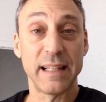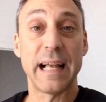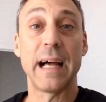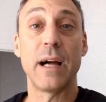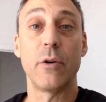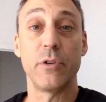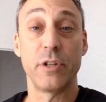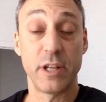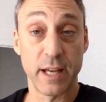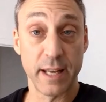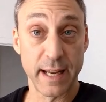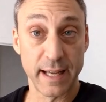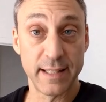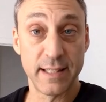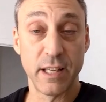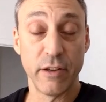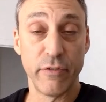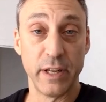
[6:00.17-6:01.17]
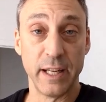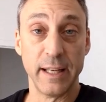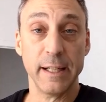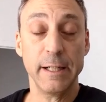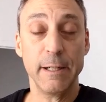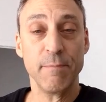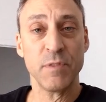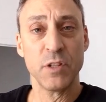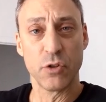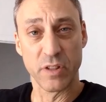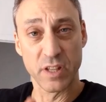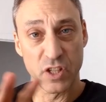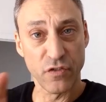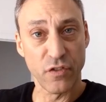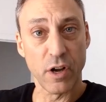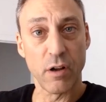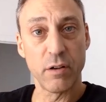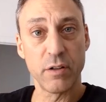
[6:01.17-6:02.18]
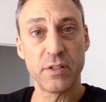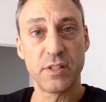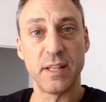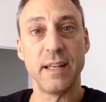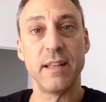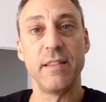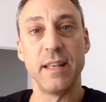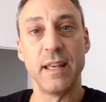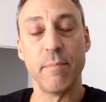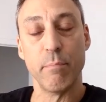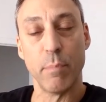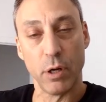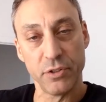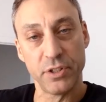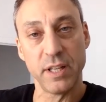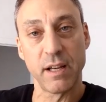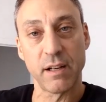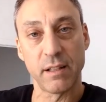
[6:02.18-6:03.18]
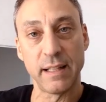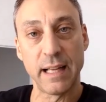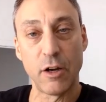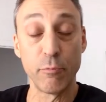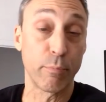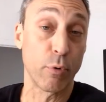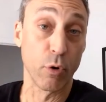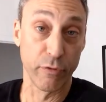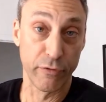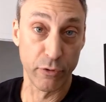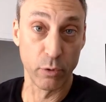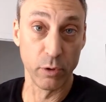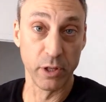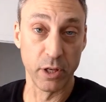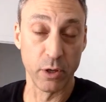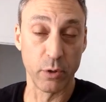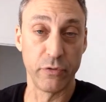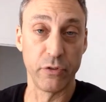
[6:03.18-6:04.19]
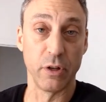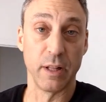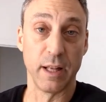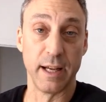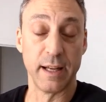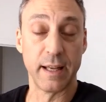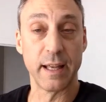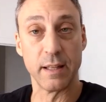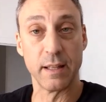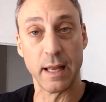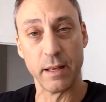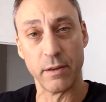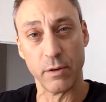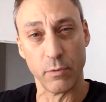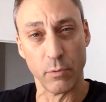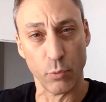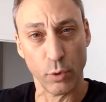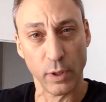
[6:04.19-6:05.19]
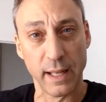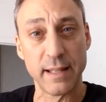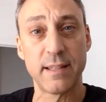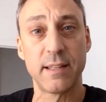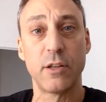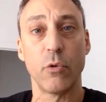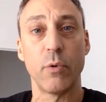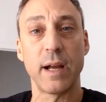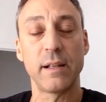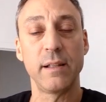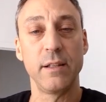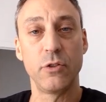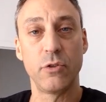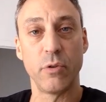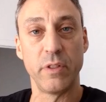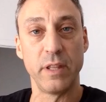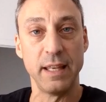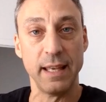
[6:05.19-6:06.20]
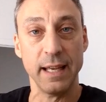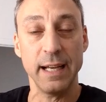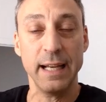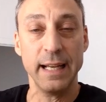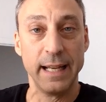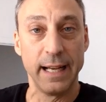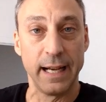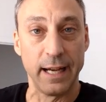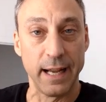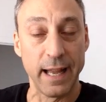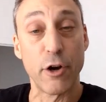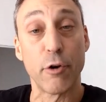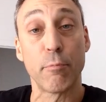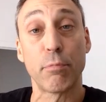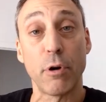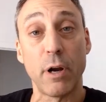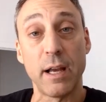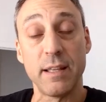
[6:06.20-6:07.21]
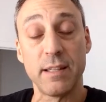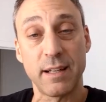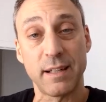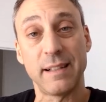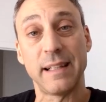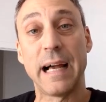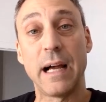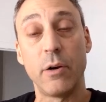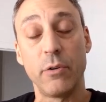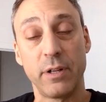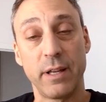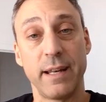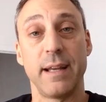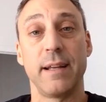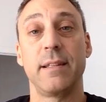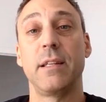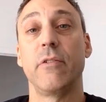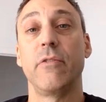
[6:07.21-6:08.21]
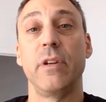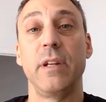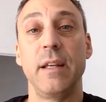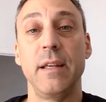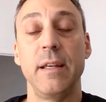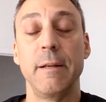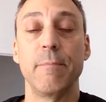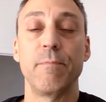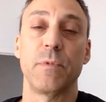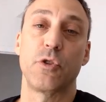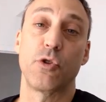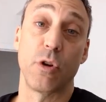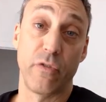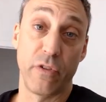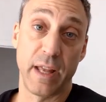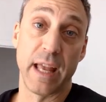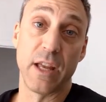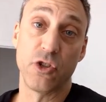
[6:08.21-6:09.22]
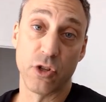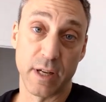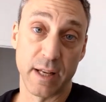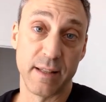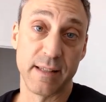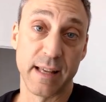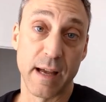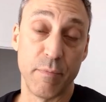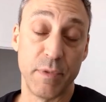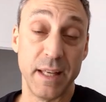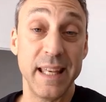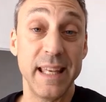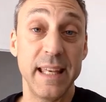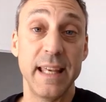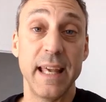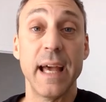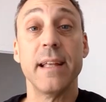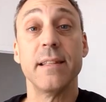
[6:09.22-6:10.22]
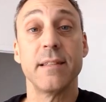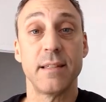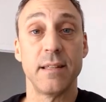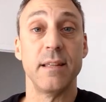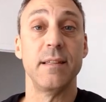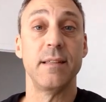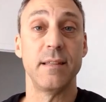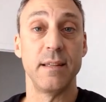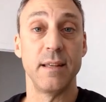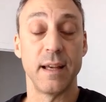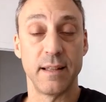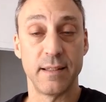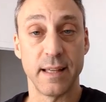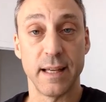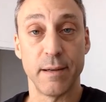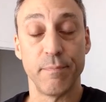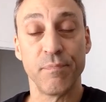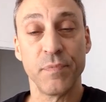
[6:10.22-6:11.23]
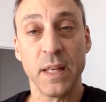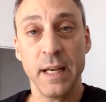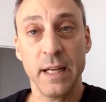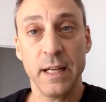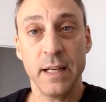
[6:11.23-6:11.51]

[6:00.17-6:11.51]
cloud connectivity. So this falls in the multi cloud portfolio, if you like, and, and, relates directly to the enterprise cloud connectivity certification exam, the ENCC exam.